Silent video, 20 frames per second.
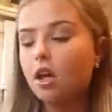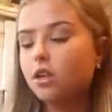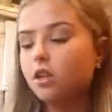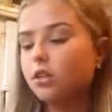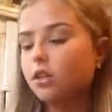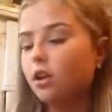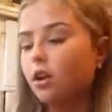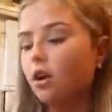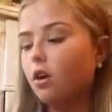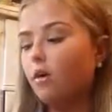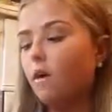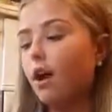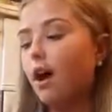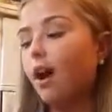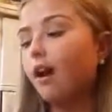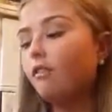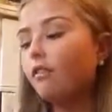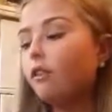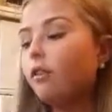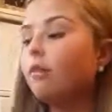So
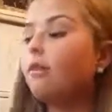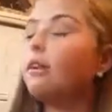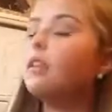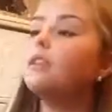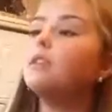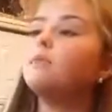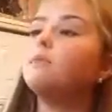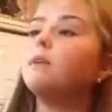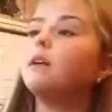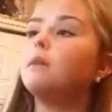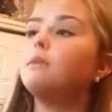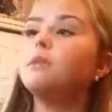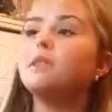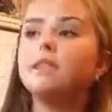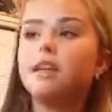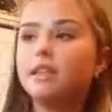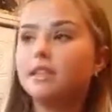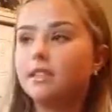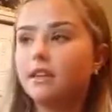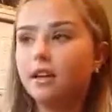everyone has been
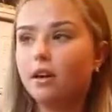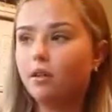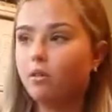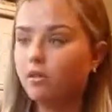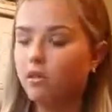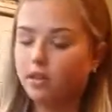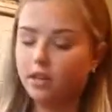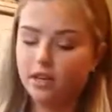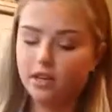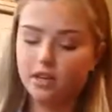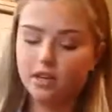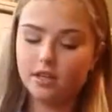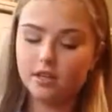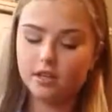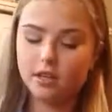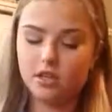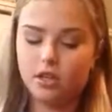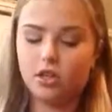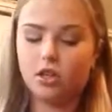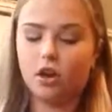obsessing over
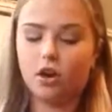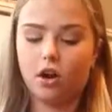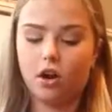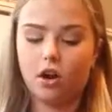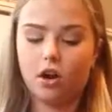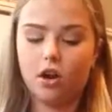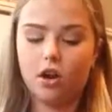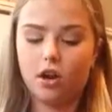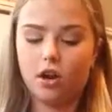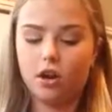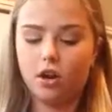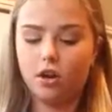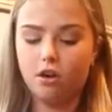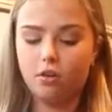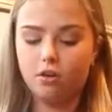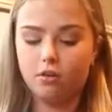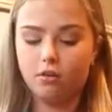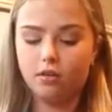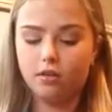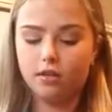these dark
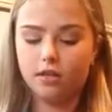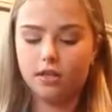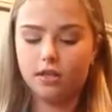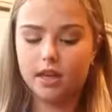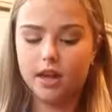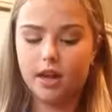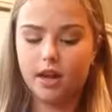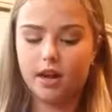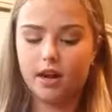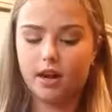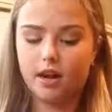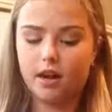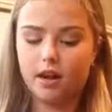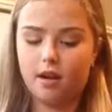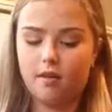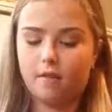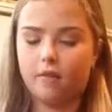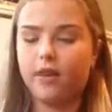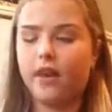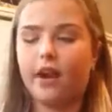nudes, and
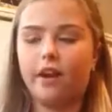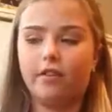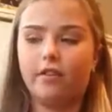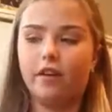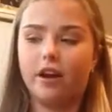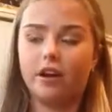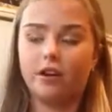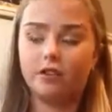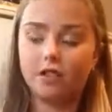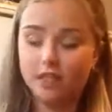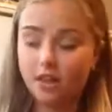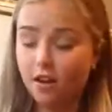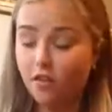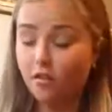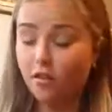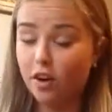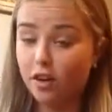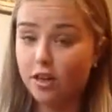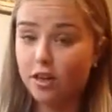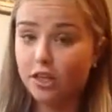I found
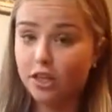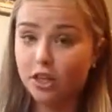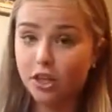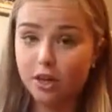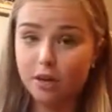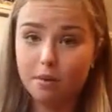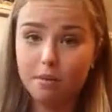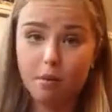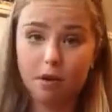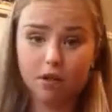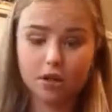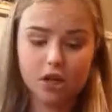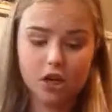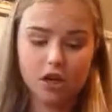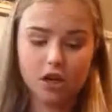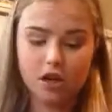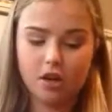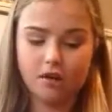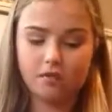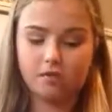a very cheap
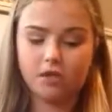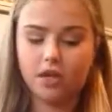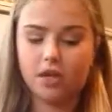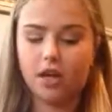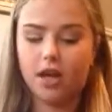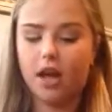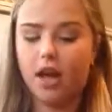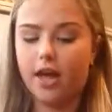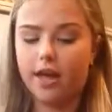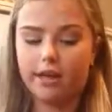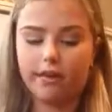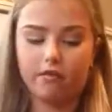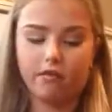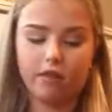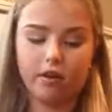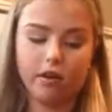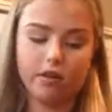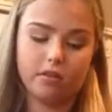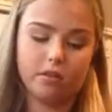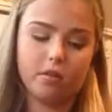alternative to
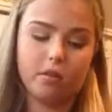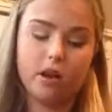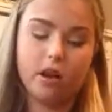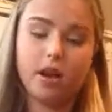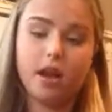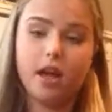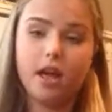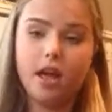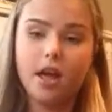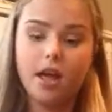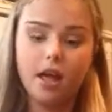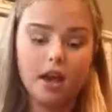every other one.